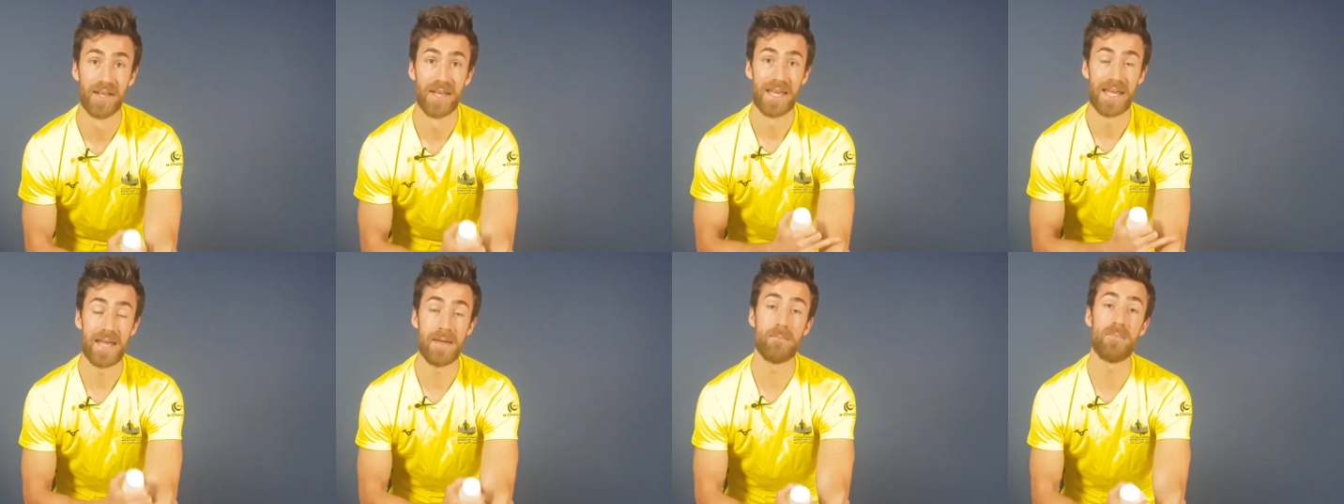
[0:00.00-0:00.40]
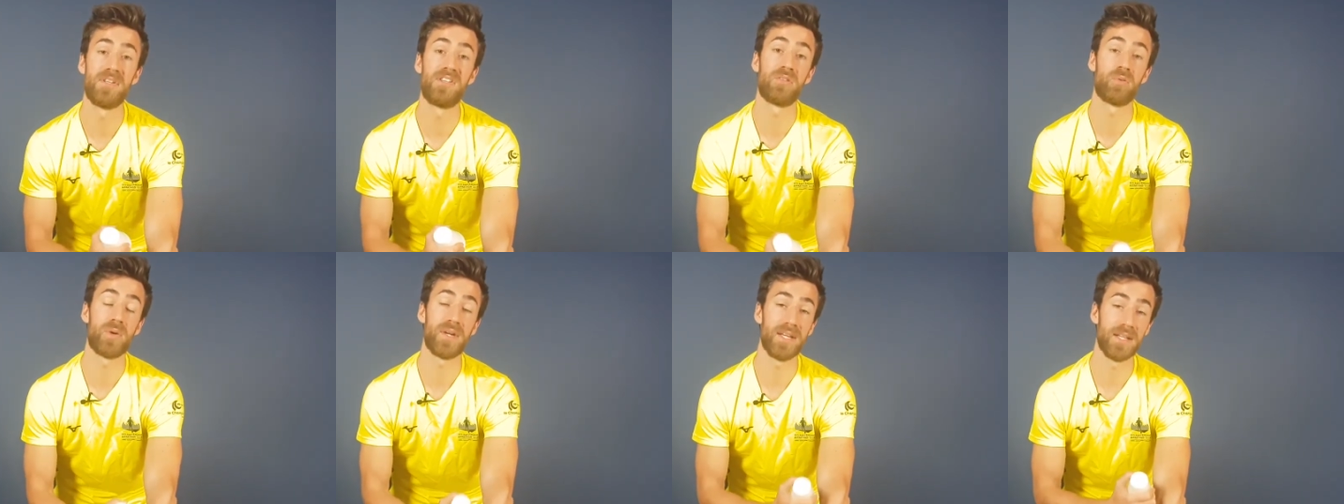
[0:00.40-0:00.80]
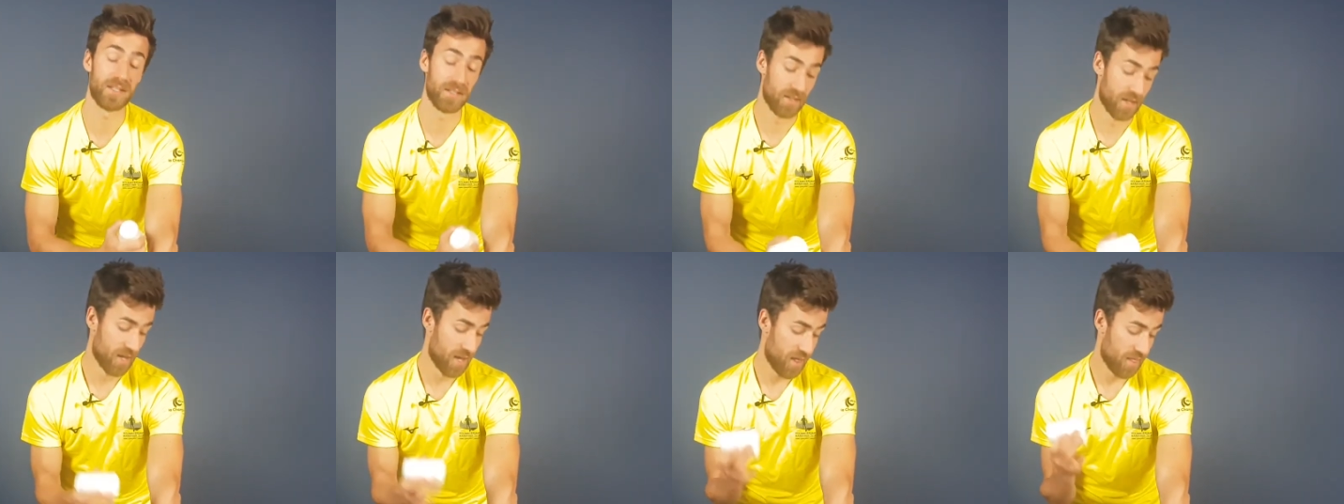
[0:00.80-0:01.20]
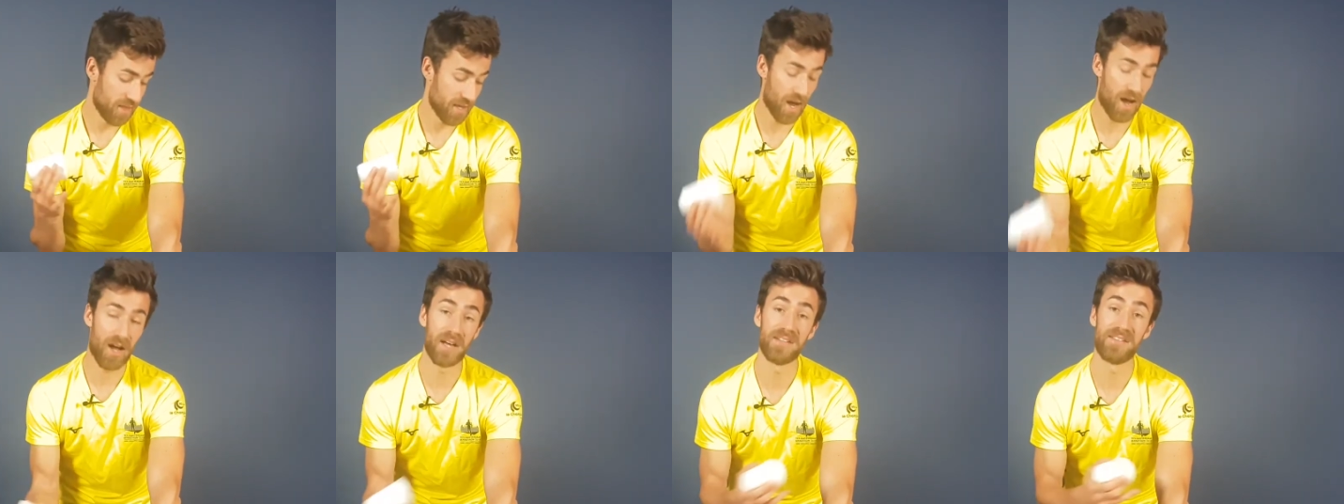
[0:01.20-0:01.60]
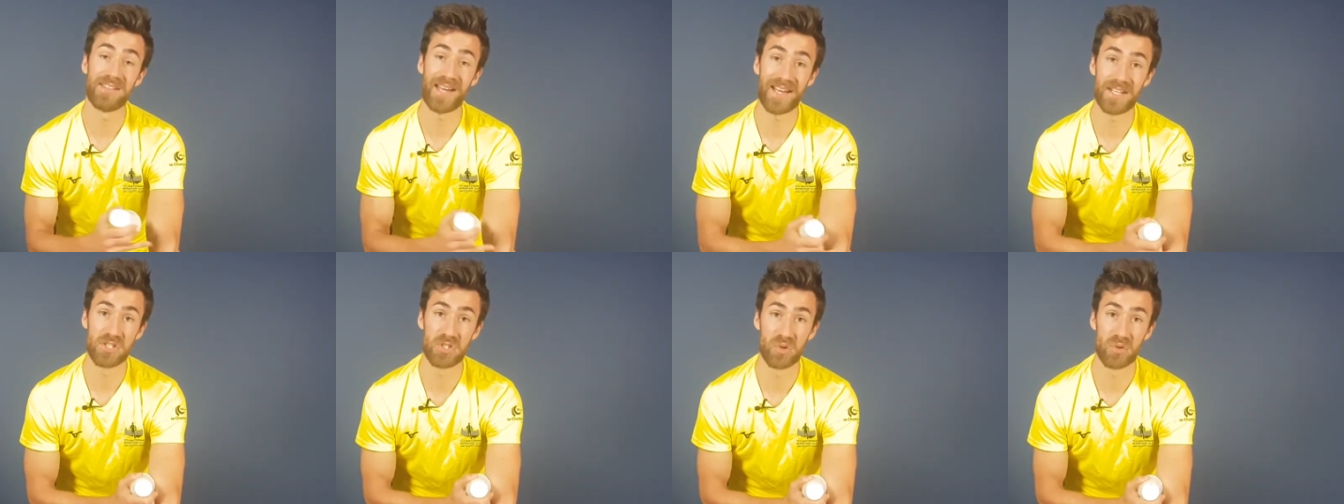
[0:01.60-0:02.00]
in between the ice
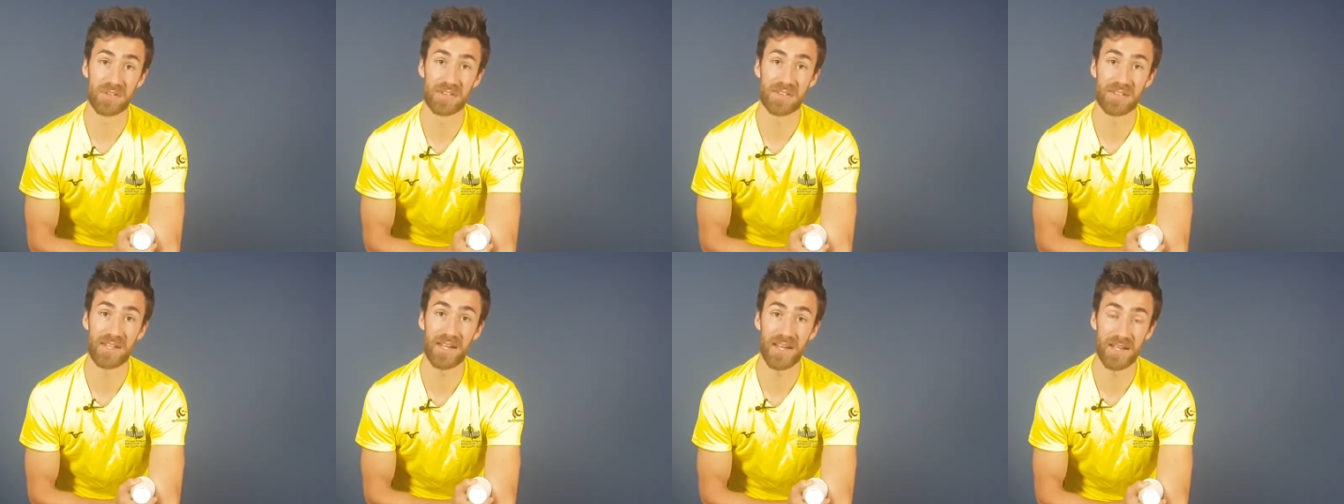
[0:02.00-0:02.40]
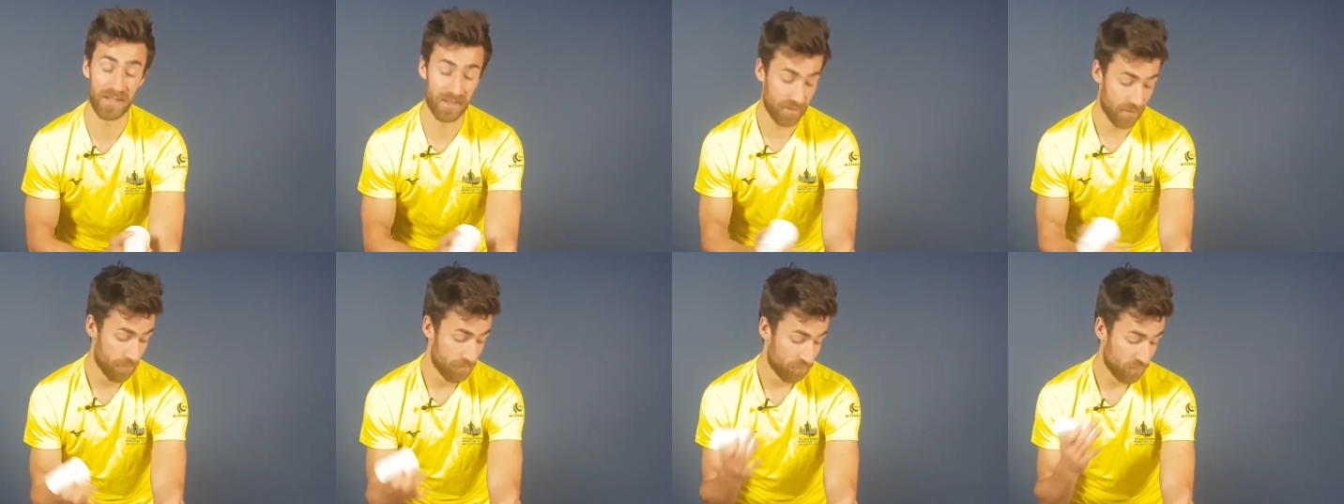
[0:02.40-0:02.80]
and your skin,